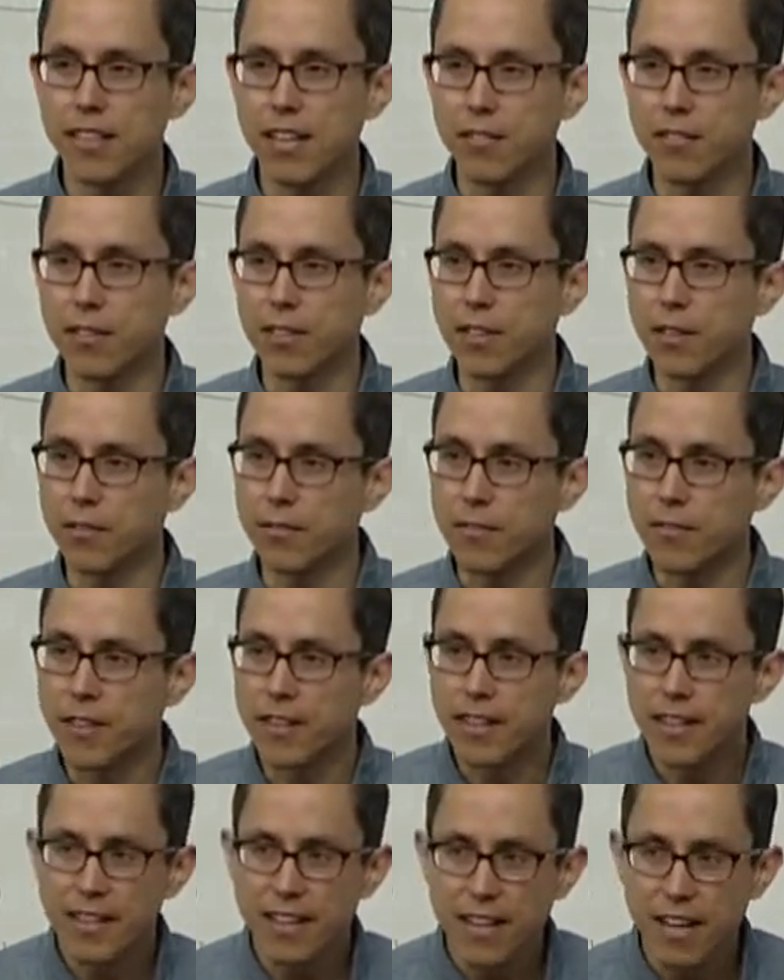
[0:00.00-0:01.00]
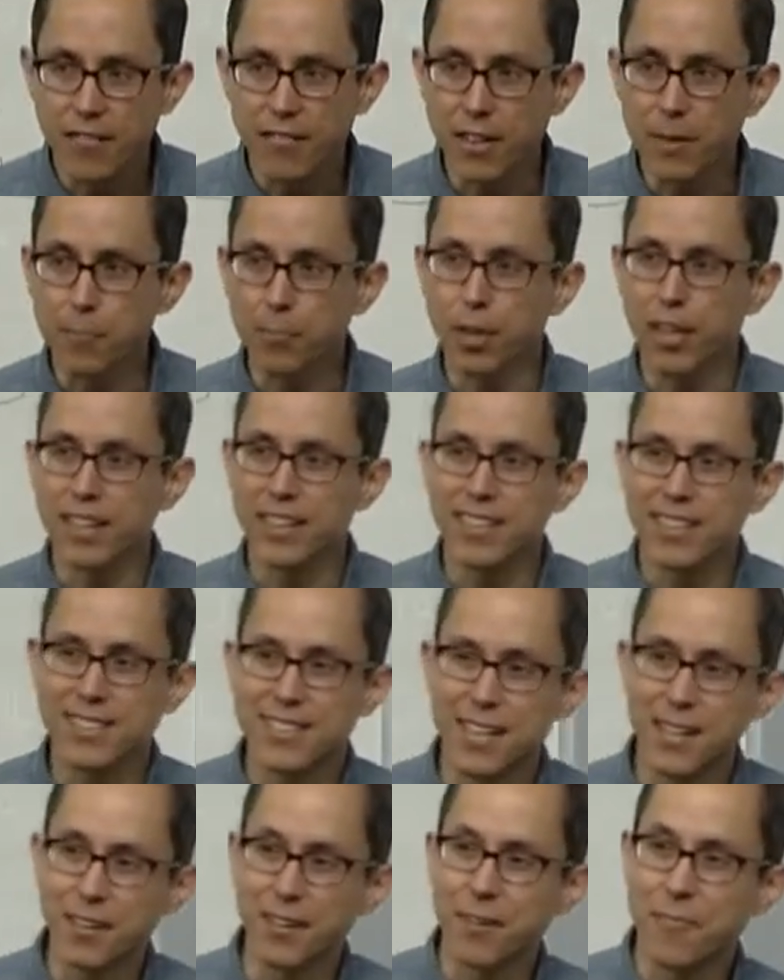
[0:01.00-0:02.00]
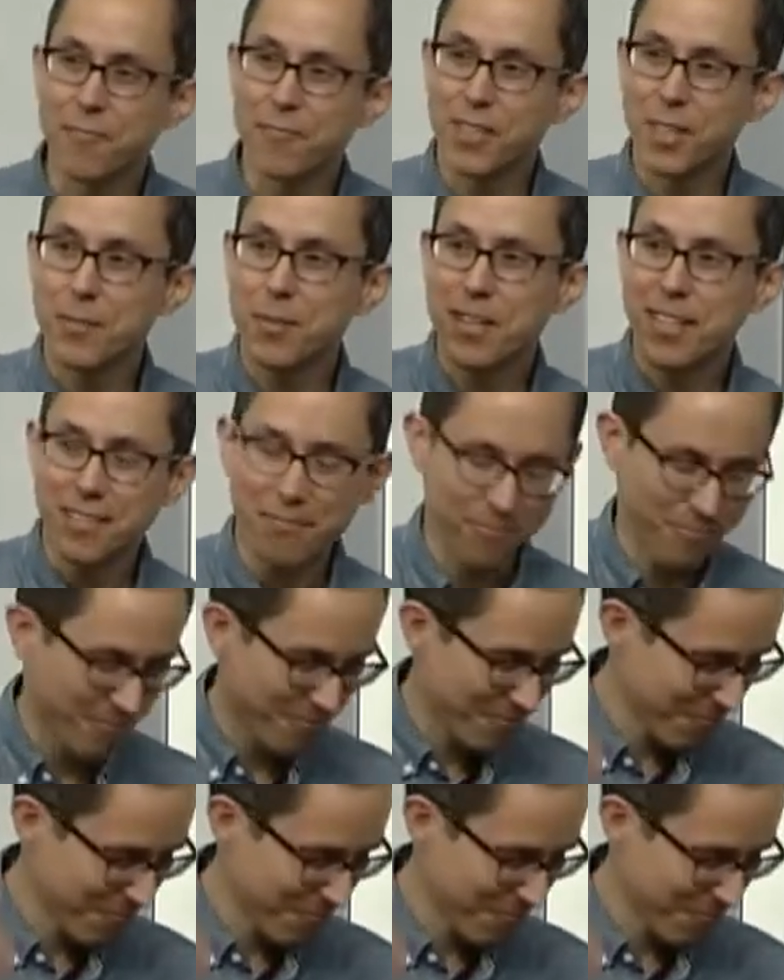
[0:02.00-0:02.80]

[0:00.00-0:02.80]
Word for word: Evernote, Eventbrite, et cetera. Come on in.